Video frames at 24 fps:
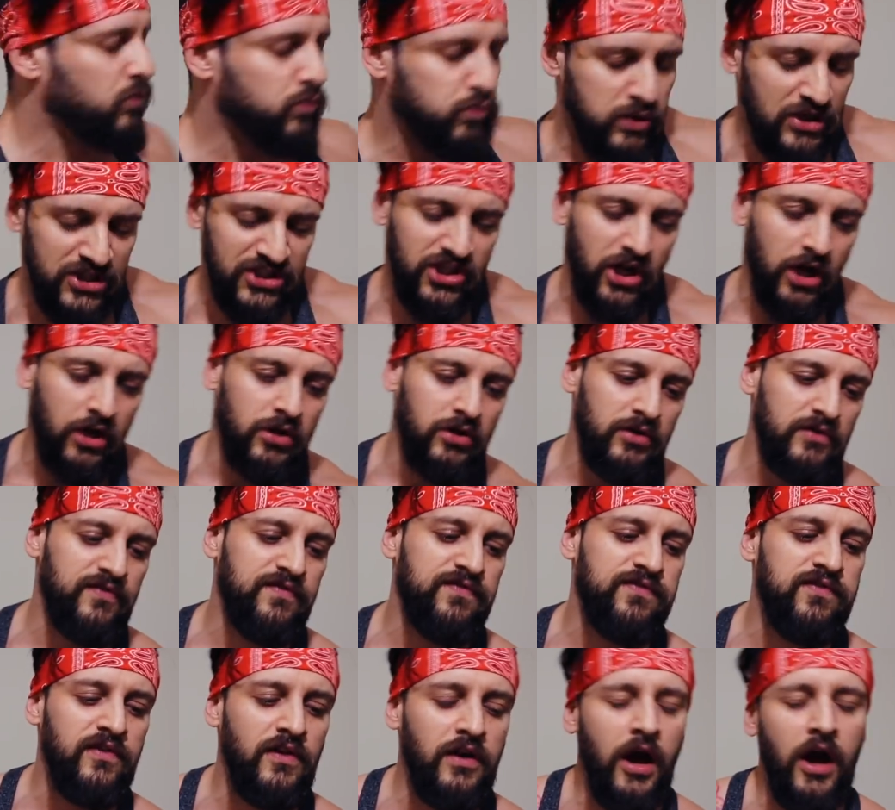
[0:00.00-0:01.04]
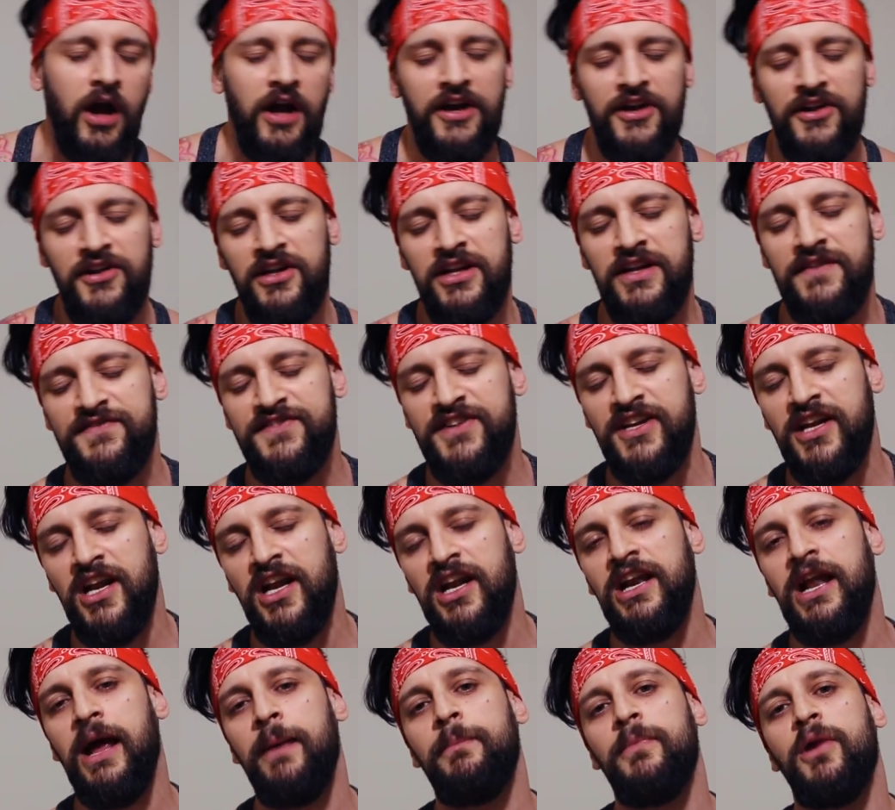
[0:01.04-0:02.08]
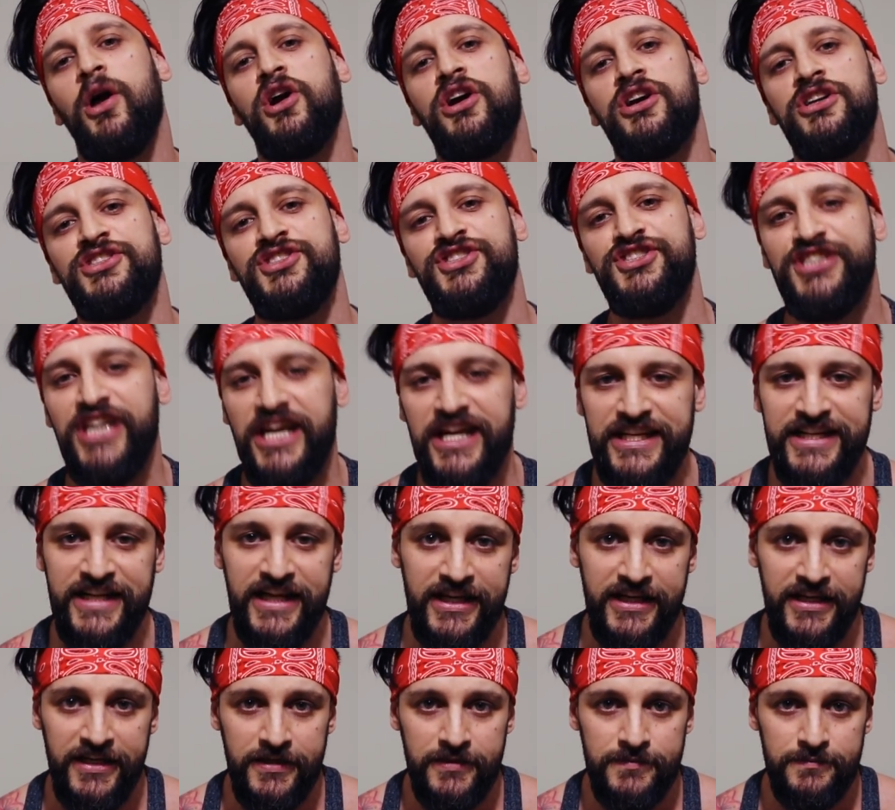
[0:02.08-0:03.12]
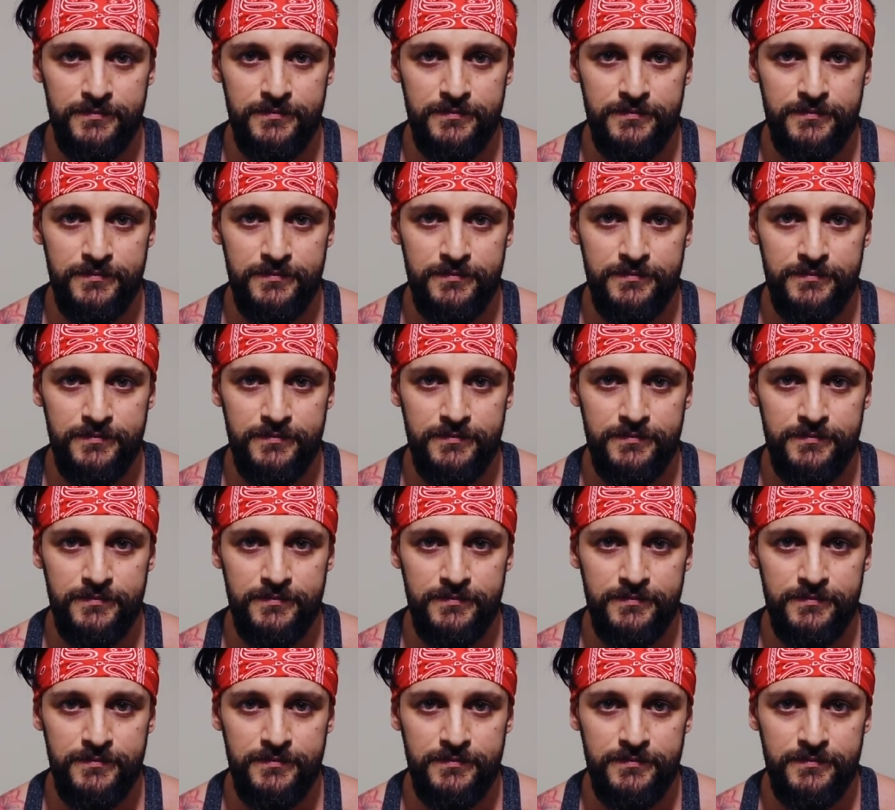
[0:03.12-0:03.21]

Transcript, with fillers: wish I could fly and lived in a lamp like a genie.